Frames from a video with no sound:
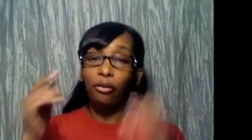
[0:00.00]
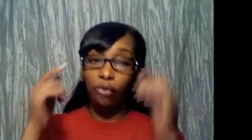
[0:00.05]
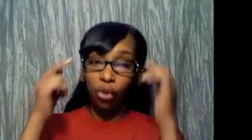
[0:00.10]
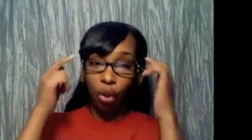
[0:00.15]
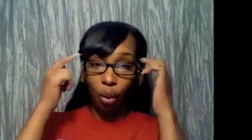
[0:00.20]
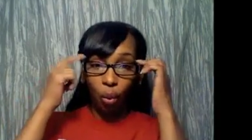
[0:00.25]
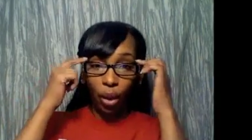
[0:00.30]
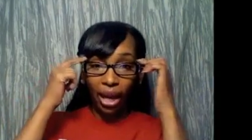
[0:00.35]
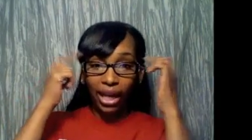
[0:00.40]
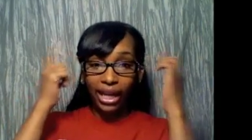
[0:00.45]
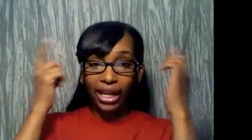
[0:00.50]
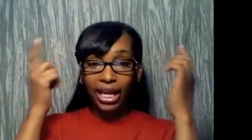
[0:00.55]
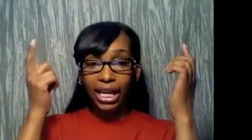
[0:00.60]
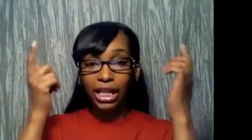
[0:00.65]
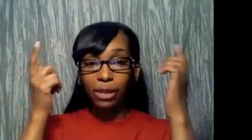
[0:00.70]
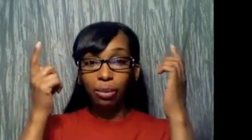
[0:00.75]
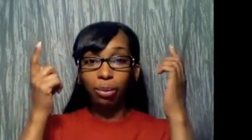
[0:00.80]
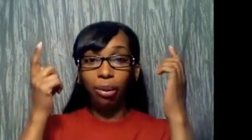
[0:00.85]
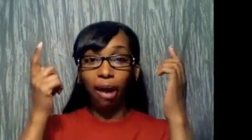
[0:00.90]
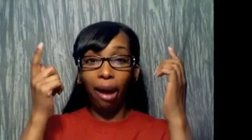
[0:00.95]
the way
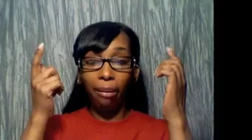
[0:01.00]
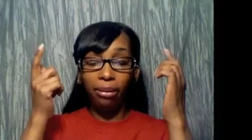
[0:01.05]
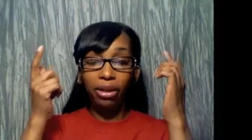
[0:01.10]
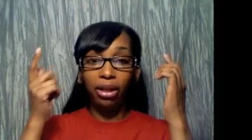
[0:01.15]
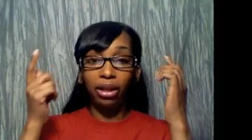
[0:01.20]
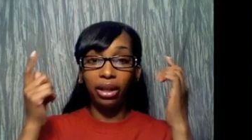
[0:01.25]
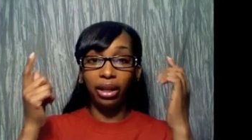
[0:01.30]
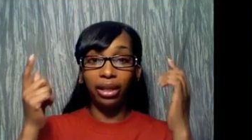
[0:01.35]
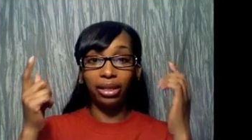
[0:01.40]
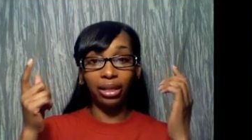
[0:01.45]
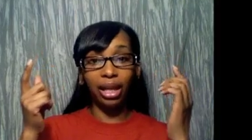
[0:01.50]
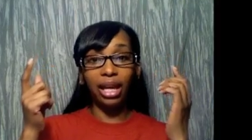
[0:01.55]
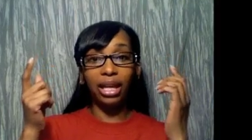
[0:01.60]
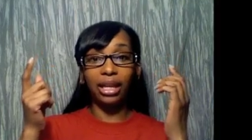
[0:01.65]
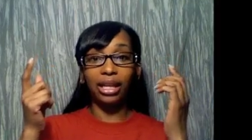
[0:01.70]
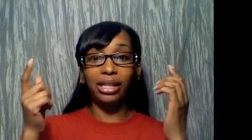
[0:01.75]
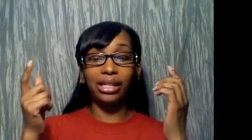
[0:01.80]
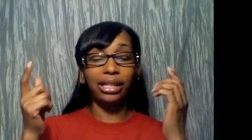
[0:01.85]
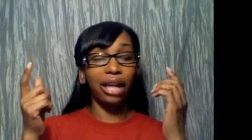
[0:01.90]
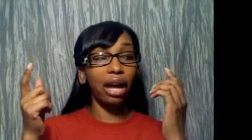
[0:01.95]
he's probably going to
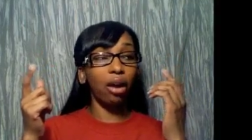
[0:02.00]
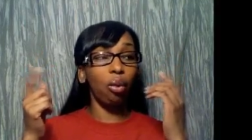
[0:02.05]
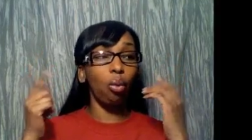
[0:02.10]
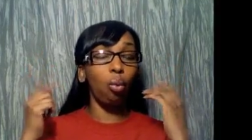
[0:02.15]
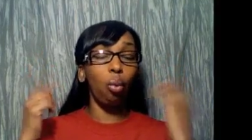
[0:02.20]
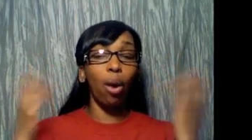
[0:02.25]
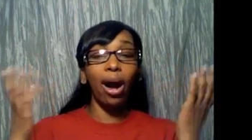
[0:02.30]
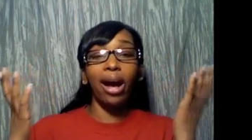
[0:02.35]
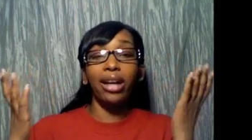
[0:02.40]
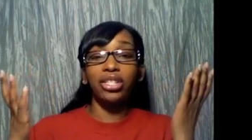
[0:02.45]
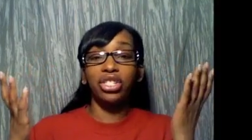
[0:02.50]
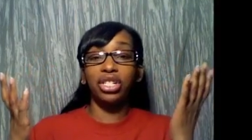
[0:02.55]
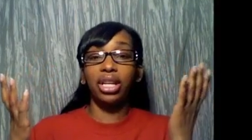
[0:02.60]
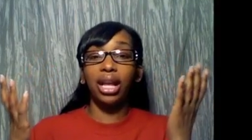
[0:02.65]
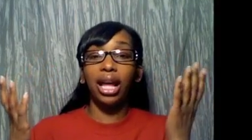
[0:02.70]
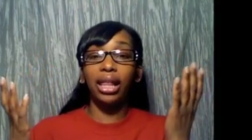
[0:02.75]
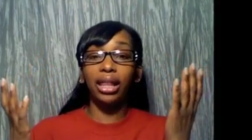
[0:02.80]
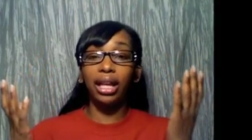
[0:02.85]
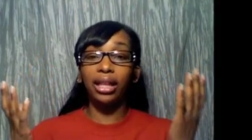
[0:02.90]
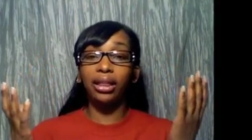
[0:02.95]
think is like why should
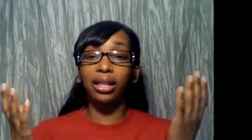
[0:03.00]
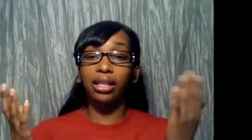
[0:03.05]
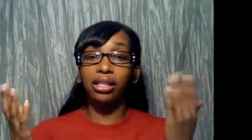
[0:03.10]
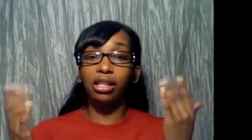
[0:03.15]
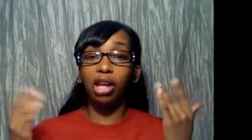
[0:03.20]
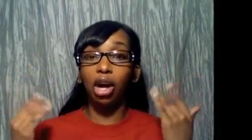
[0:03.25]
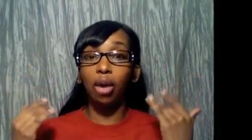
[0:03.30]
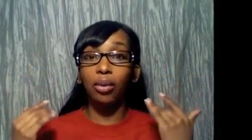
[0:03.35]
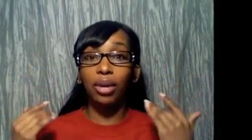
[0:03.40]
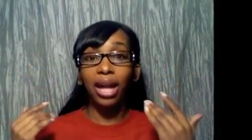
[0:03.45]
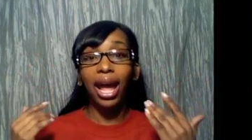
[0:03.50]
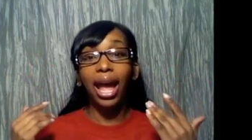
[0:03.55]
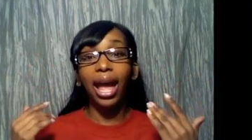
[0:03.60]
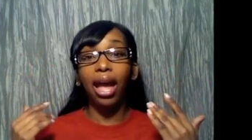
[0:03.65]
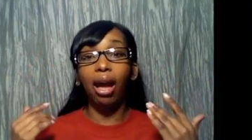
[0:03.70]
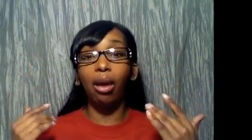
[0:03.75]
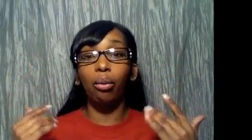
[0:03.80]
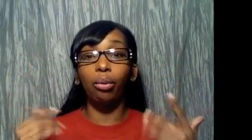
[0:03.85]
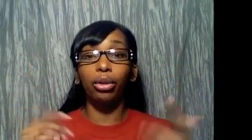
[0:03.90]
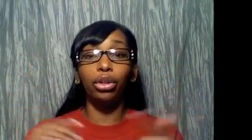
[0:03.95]
i let this go
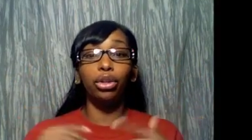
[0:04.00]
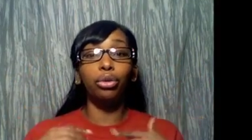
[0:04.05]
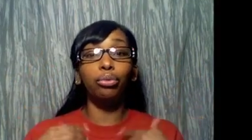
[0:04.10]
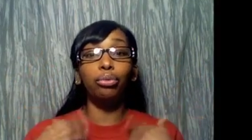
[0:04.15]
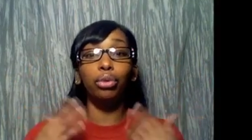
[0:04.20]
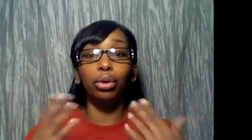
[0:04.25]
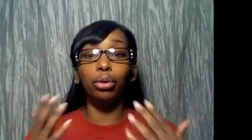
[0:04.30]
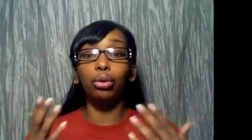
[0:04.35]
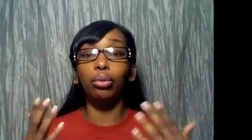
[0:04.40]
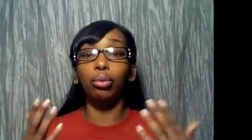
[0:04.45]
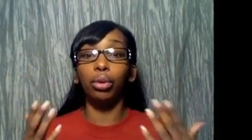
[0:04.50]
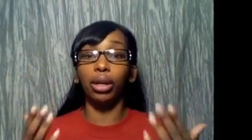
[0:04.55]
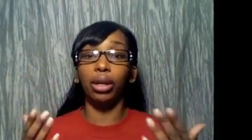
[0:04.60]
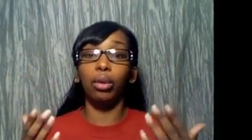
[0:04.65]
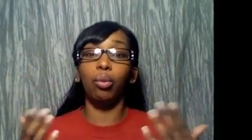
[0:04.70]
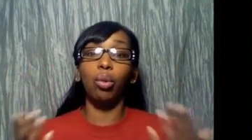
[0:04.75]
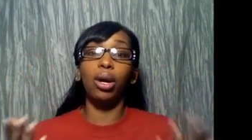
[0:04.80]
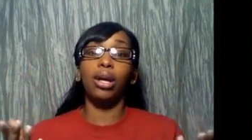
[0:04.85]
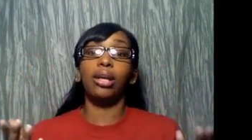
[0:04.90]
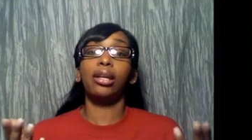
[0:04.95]
now when you knew what
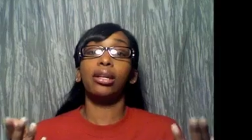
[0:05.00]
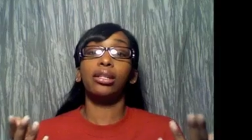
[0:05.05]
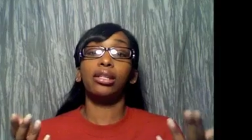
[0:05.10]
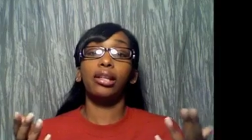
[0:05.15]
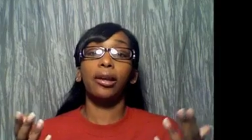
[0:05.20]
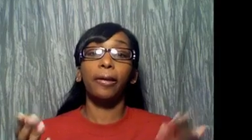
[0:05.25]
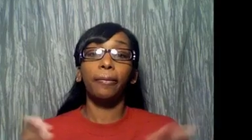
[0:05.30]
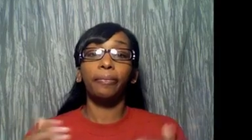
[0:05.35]
it was